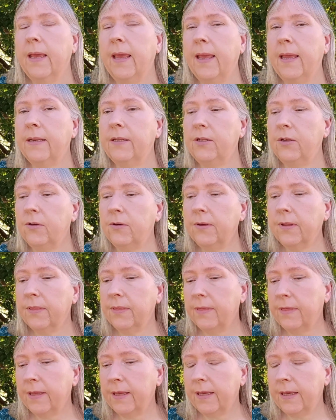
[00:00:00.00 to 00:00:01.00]
And you
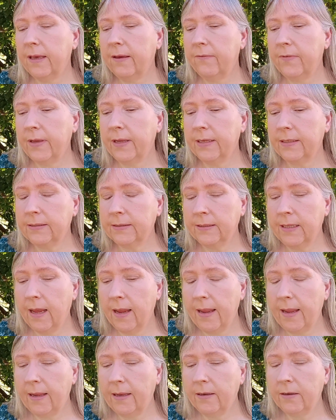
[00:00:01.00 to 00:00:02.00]
can think of it
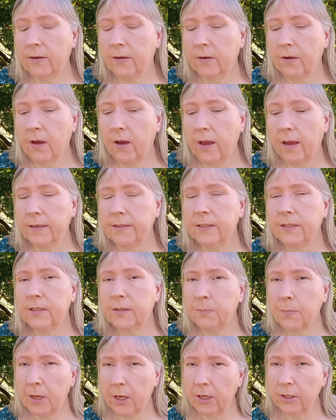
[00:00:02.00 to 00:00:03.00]
like a
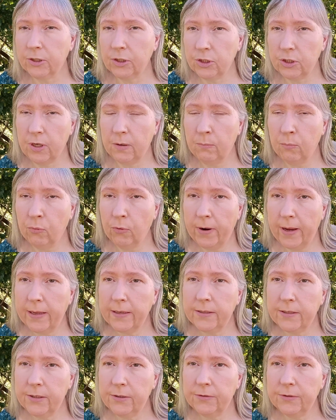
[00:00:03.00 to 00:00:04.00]
sponge, a
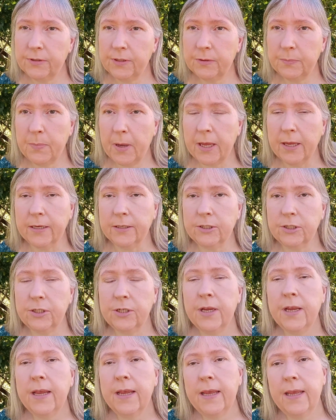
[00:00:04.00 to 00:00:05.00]
brand new sponge.